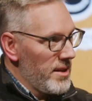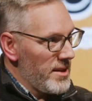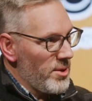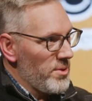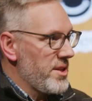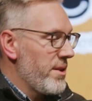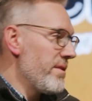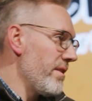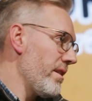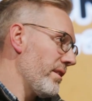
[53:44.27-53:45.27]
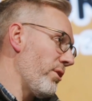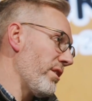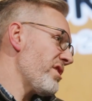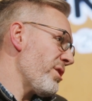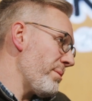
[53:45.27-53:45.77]
There's also
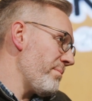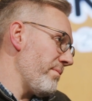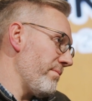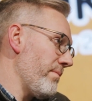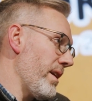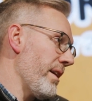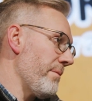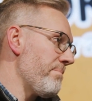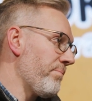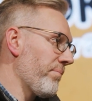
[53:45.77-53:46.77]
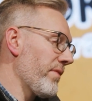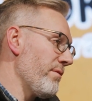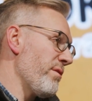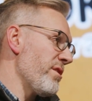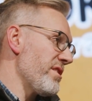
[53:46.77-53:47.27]
longer term
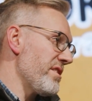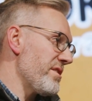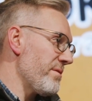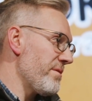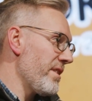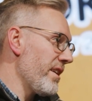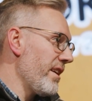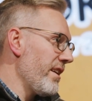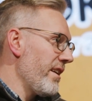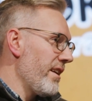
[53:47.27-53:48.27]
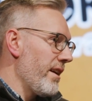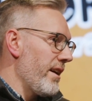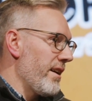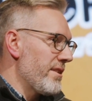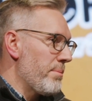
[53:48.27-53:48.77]
versions of
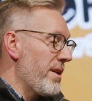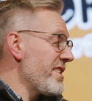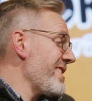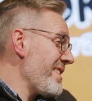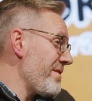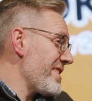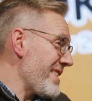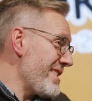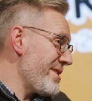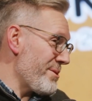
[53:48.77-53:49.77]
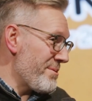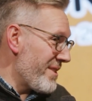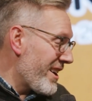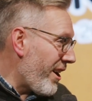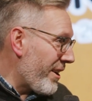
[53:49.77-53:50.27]
depression. There's even seasonal
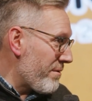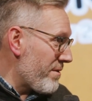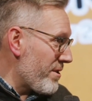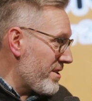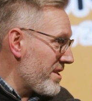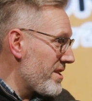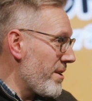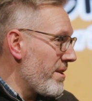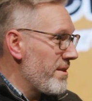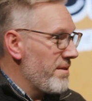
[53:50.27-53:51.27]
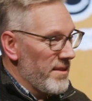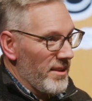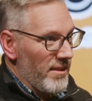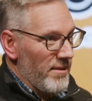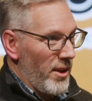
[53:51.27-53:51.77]
kind of versions. So
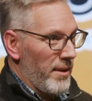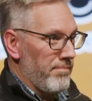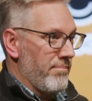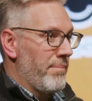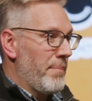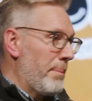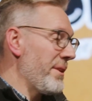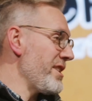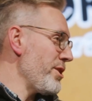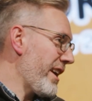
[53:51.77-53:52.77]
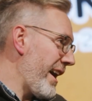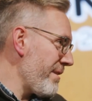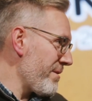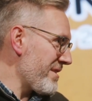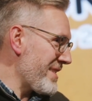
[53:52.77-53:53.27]
like people in the
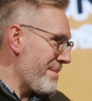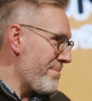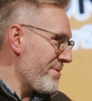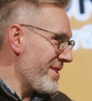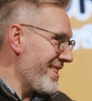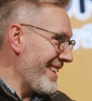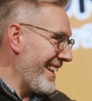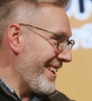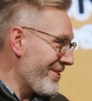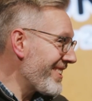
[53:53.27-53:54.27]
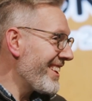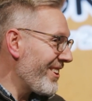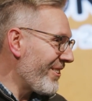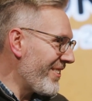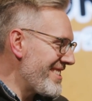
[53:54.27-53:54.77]
UK, for example, that get a really
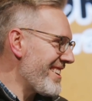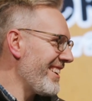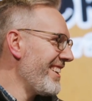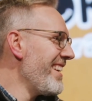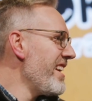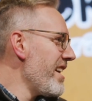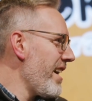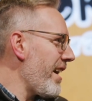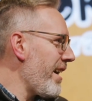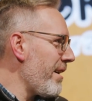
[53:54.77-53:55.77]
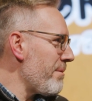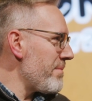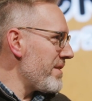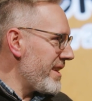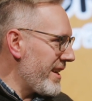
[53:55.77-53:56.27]
long winter,
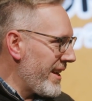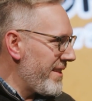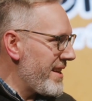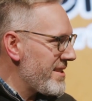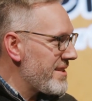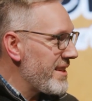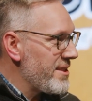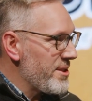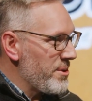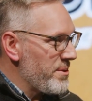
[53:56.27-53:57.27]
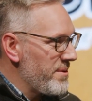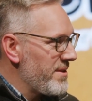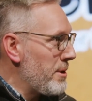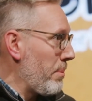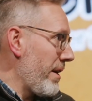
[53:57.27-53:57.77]
you get that seasonal
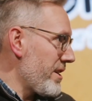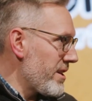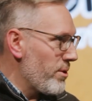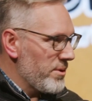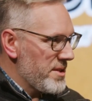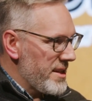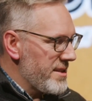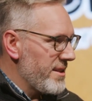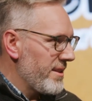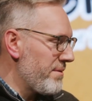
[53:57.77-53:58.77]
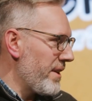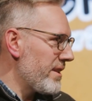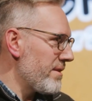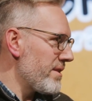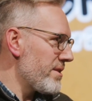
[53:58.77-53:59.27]
depression or seasonal
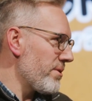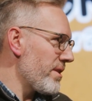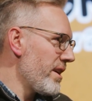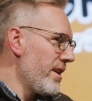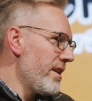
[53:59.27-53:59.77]
affective disorder.